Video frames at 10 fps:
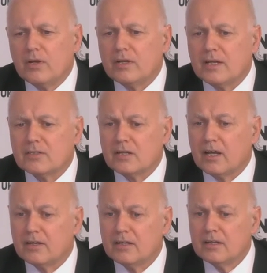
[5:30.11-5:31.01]
and it has
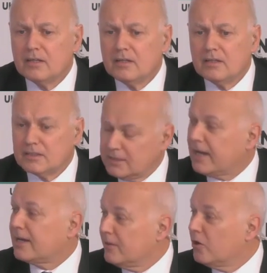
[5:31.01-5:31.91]
done
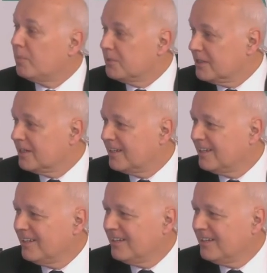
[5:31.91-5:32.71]
exactly the opposite.